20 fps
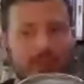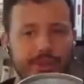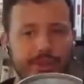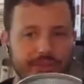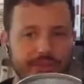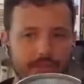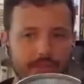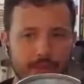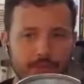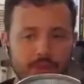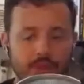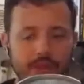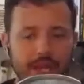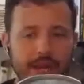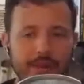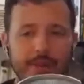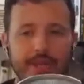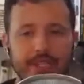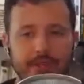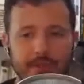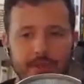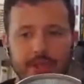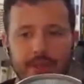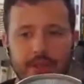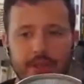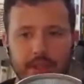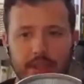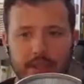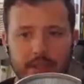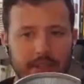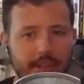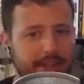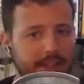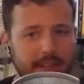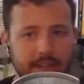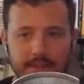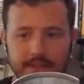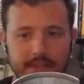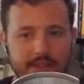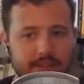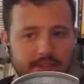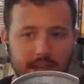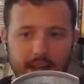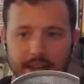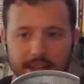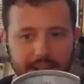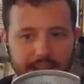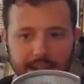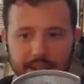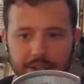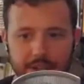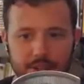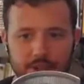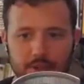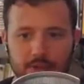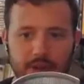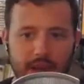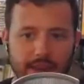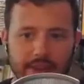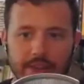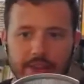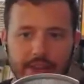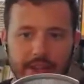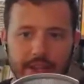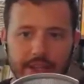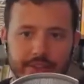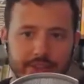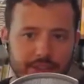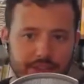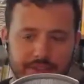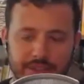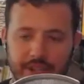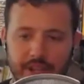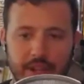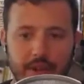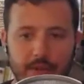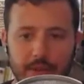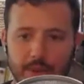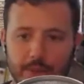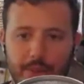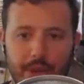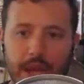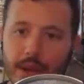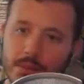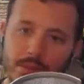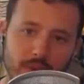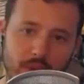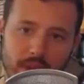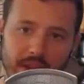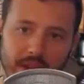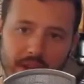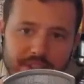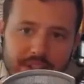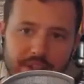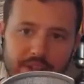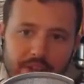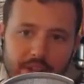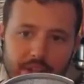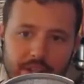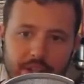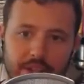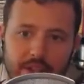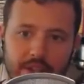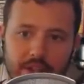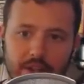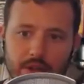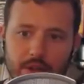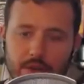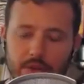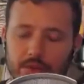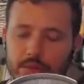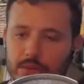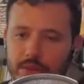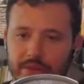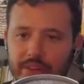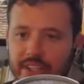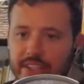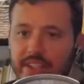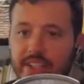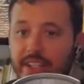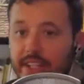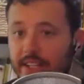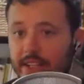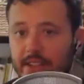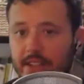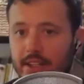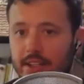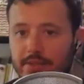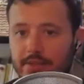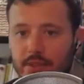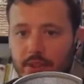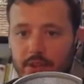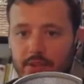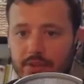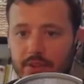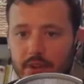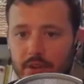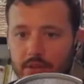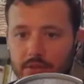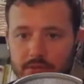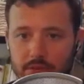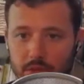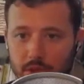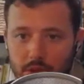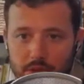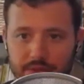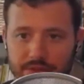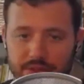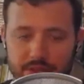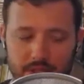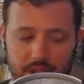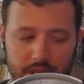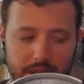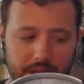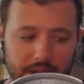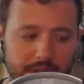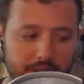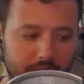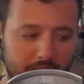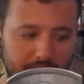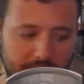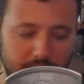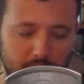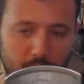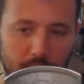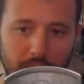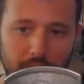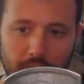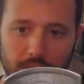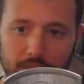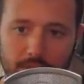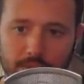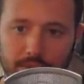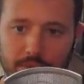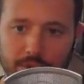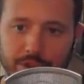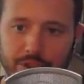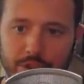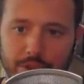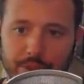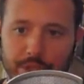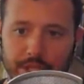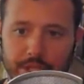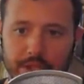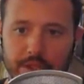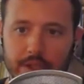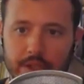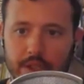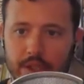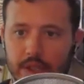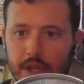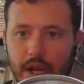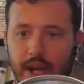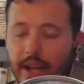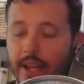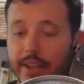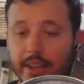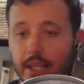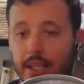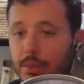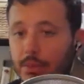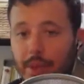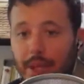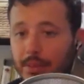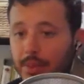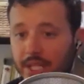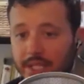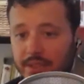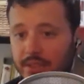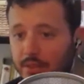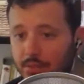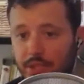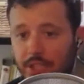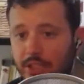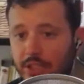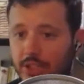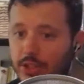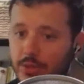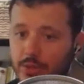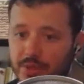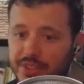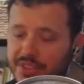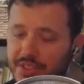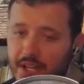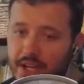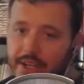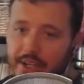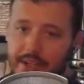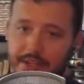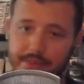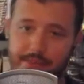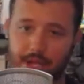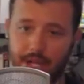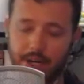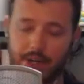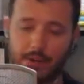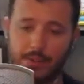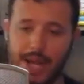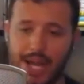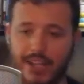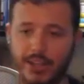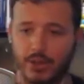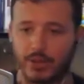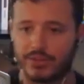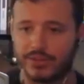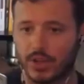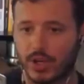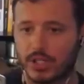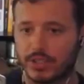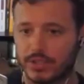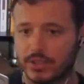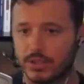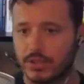team, so that makes me think that it's a Sanè issue rather than just a him and Pep clashing thing. The fact that he got left off of Löw's side as well for Germany, I think maybe it's something to do with Sanè. I don't know, Matt, you have thoughts?